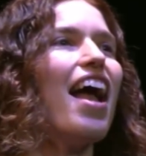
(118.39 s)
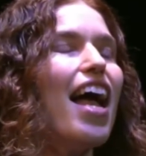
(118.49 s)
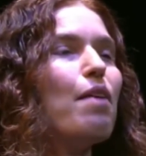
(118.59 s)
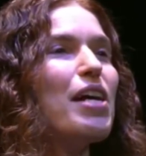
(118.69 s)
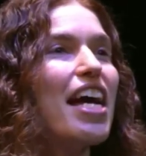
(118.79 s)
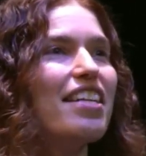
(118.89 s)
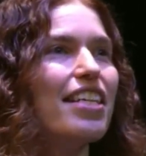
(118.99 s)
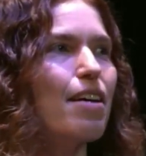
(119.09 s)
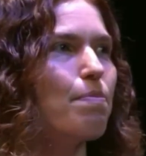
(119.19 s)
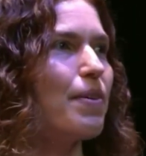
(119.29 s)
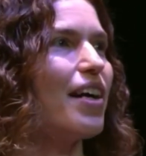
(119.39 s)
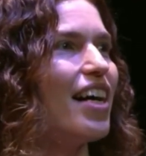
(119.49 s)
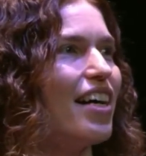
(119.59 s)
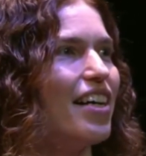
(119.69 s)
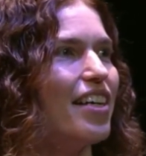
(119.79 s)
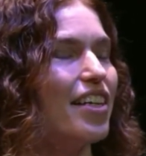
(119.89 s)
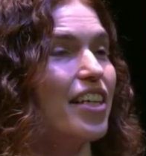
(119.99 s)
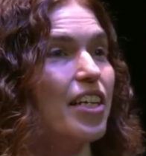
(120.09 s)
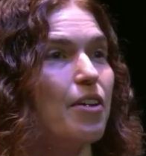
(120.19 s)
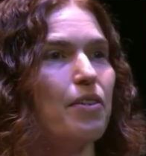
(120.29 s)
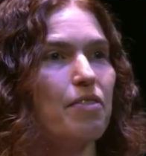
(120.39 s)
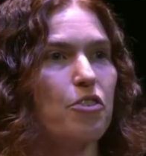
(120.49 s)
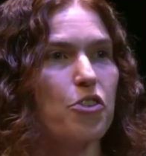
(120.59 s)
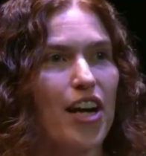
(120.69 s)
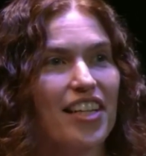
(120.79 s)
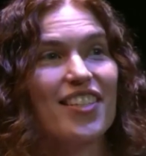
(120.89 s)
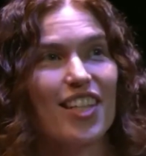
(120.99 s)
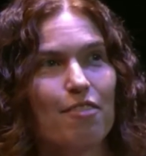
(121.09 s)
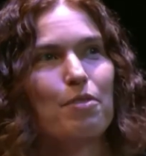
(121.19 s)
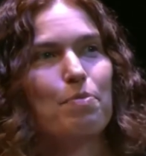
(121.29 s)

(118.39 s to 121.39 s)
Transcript: And we end up, uh, you know, trying to solve a